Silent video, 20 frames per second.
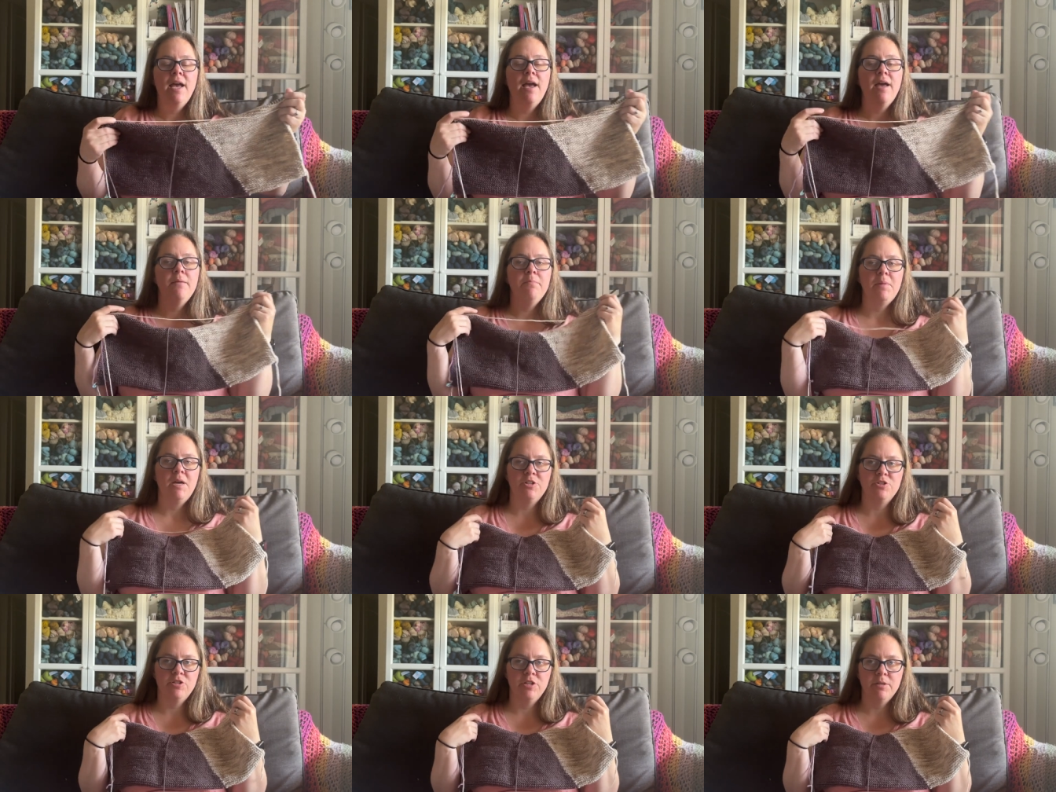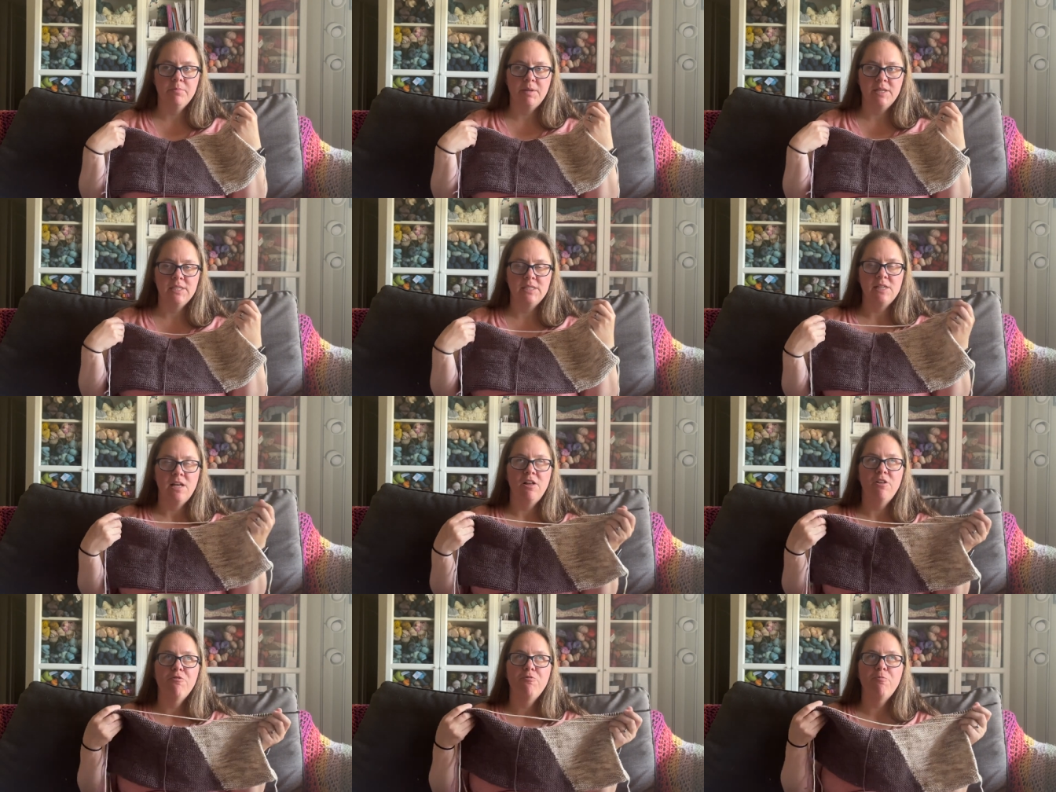and measuring
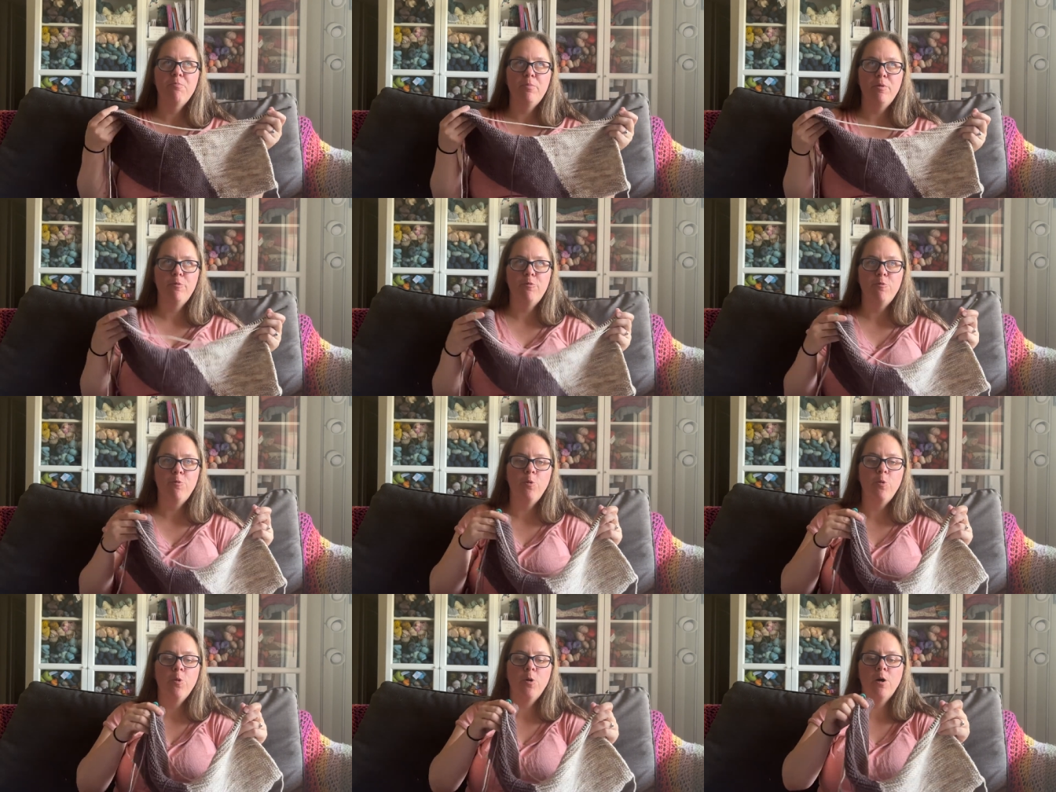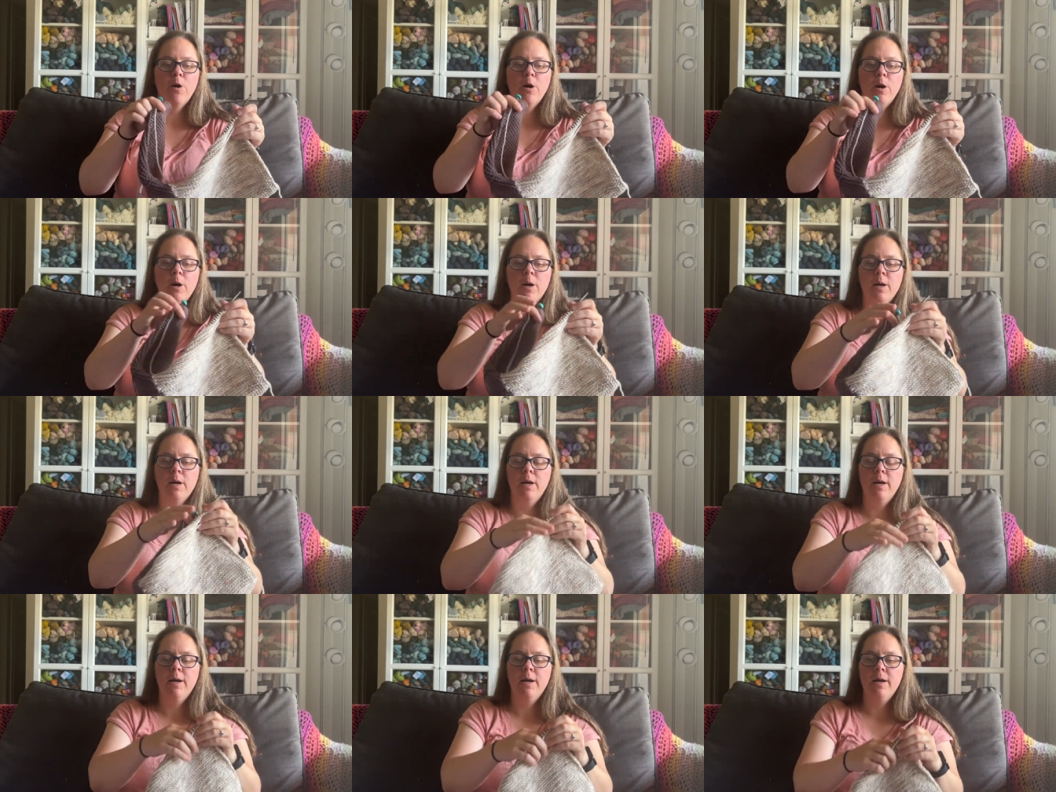myself before
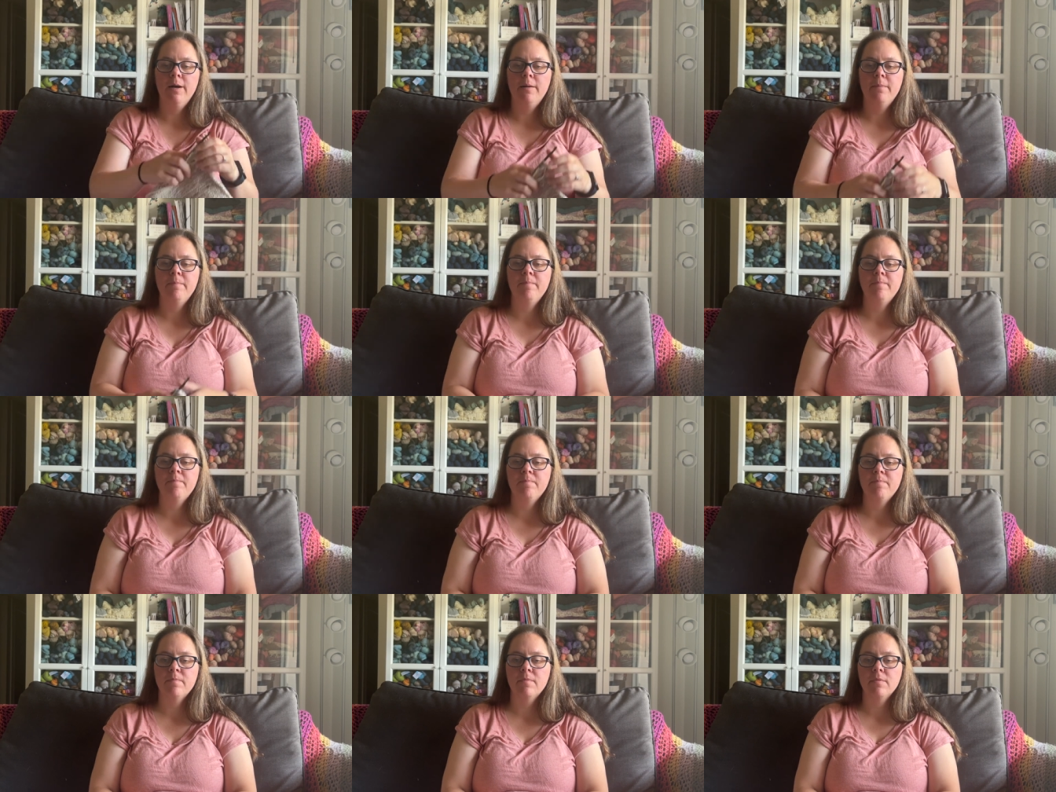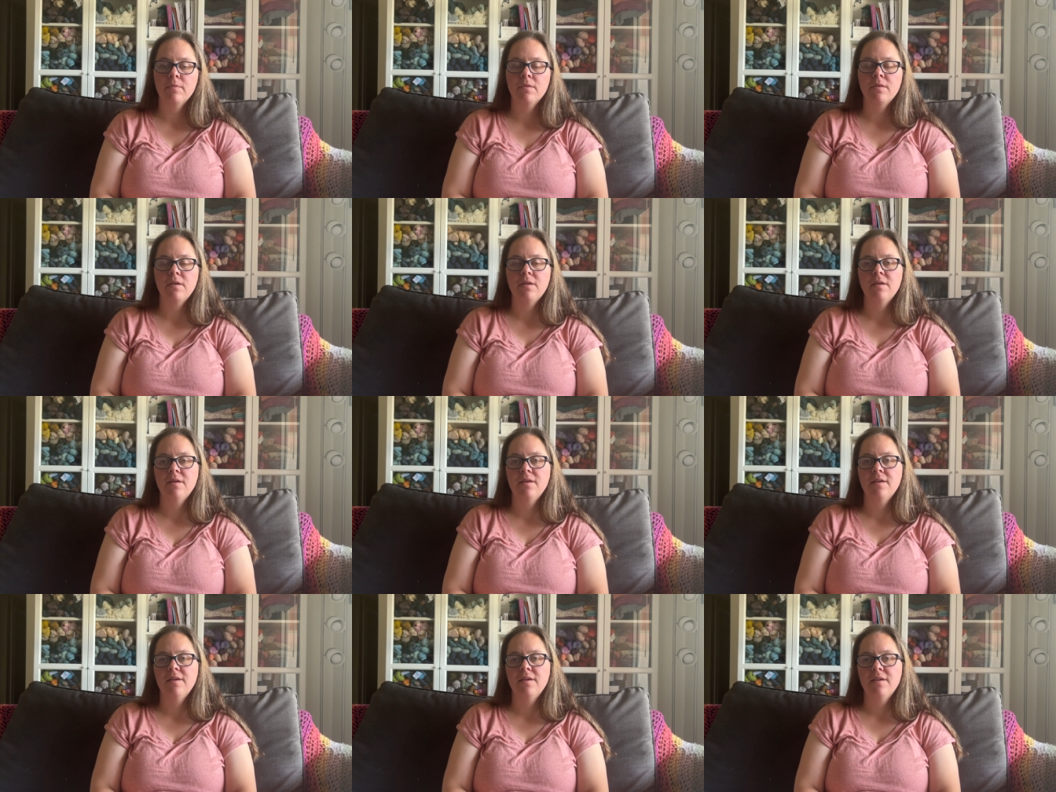um,
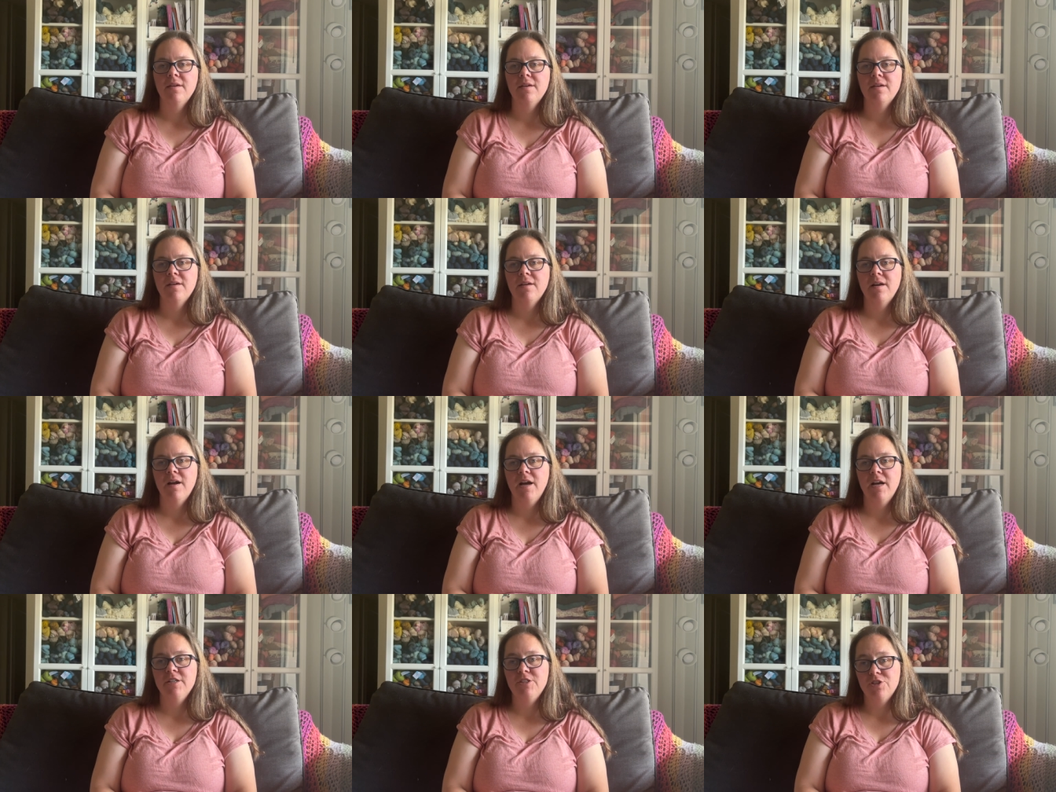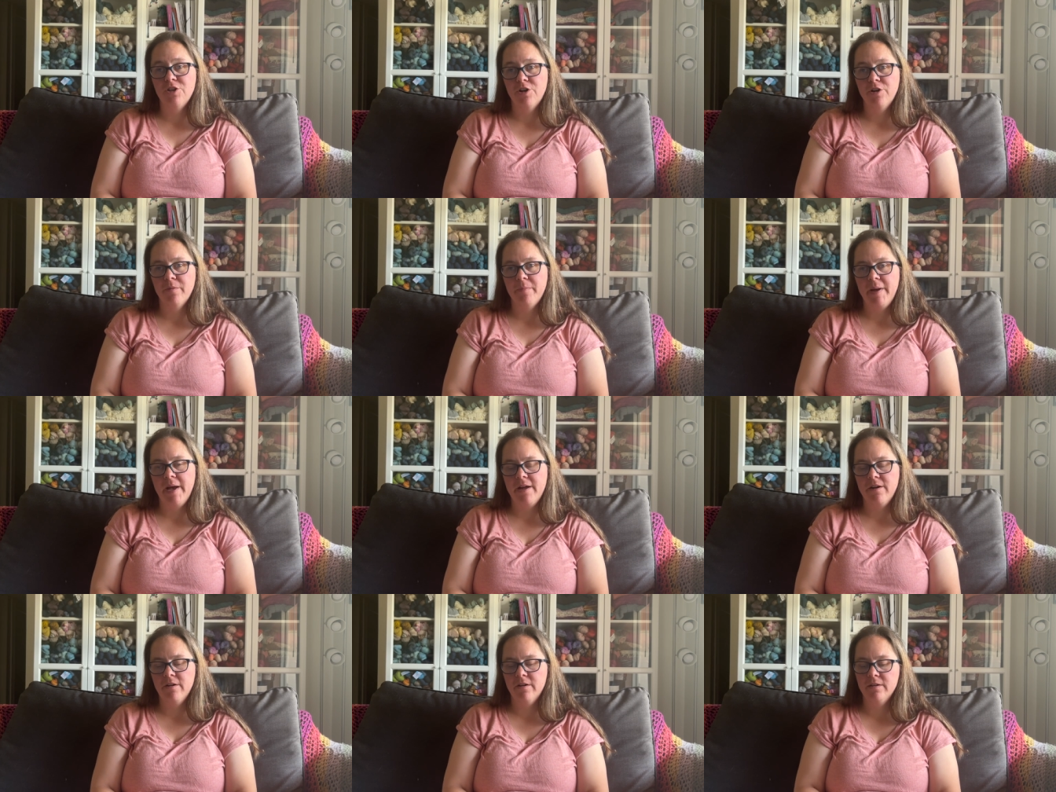I start a
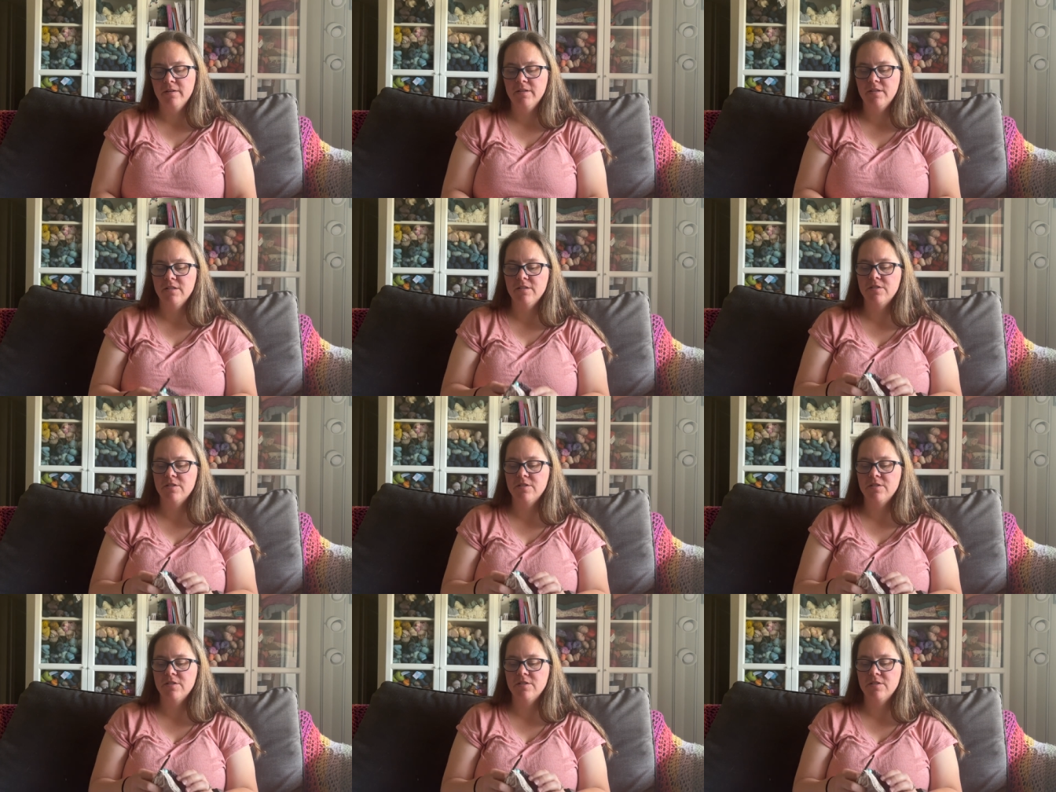pattern.